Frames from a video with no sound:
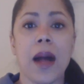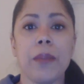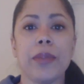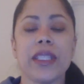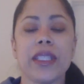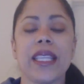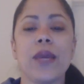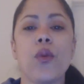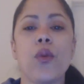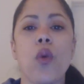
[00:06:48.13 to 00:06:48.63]
um,
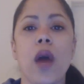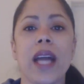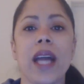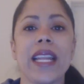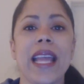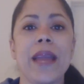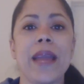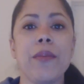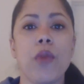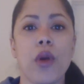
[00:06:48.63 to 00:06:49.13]
but they
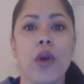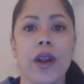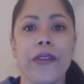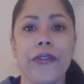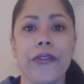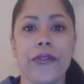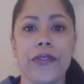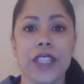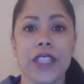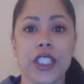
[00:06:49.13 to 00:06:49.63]
want a more
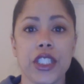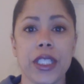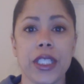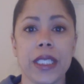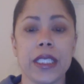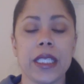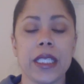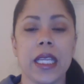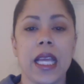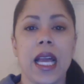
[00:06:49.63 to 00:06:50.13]

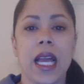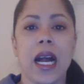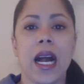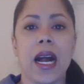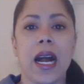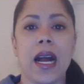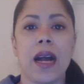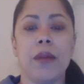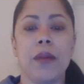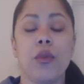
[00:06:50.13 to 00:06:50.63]
efficient,
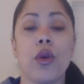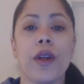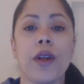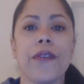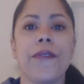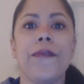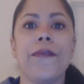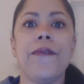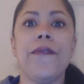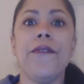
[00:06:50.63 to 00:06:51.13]
uh,
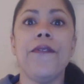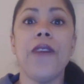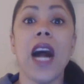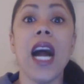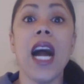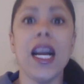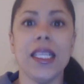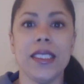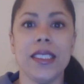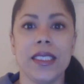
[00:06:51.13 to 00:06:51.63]
more
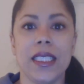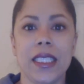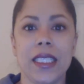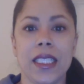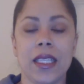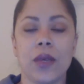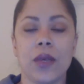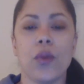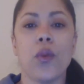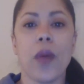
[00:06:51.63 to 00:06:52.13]

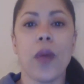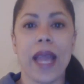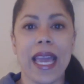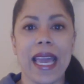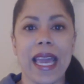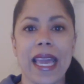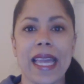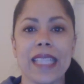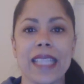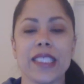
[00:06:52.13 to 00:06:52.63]
fun
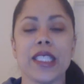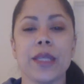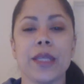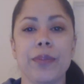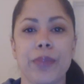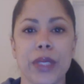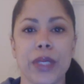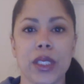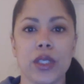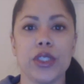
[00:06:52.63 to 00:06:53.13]
way to
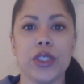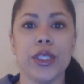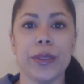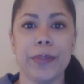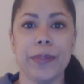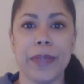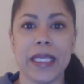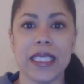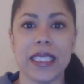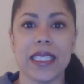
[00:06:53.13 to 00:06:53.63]
build
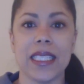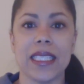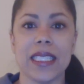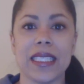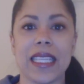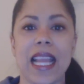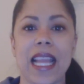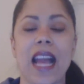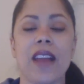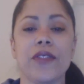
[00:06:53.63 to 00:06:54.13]
your
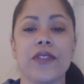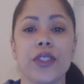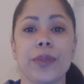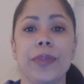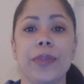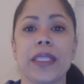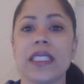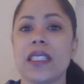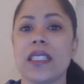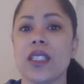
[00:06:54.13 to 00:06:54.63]
business and have your
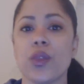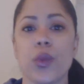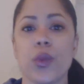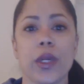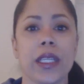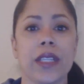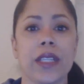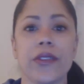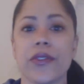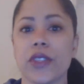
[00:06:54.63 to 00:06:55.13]
business
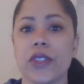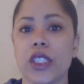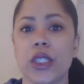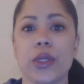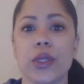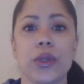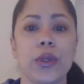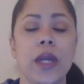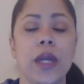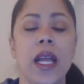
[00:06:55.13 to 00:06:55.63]
working for
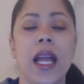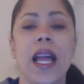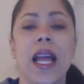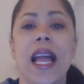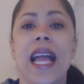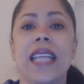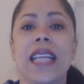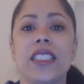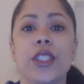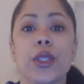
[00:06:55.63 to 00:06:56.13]
you,
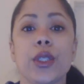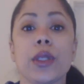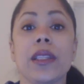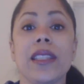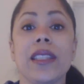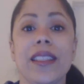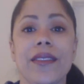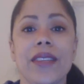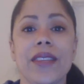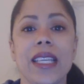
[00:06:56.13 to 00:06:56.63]
and you're
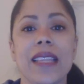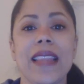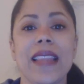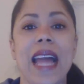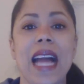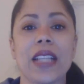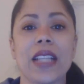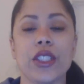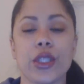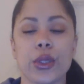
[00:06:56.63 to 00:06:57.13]
living
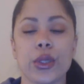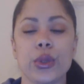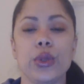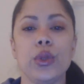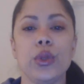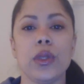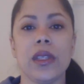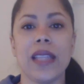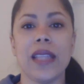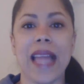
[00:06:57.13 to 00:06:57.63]
that
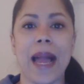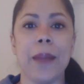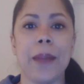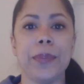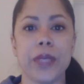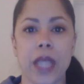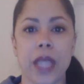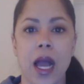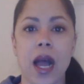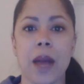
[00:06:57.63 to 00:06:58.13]
true
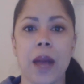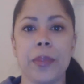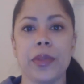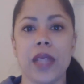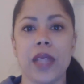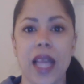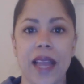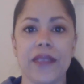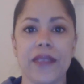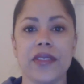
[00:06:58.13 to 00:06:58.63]
laptop
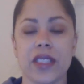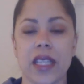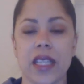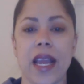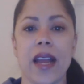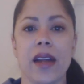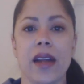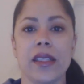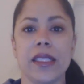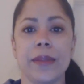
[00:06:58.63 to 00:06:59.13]

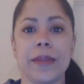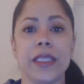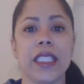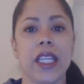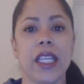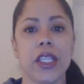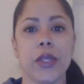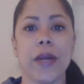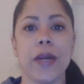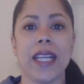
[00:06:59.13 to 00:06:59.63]
lifestyle. Let me
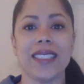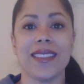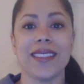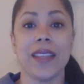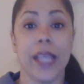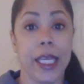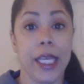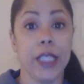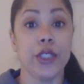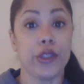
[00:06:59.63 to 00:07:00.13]
tell you, as
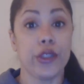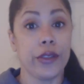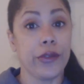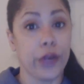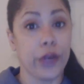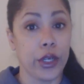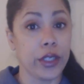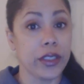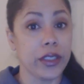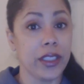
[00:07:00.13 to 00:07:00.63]
the
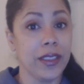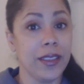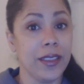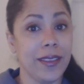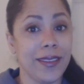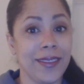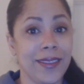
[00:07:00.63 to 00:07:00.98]
introvert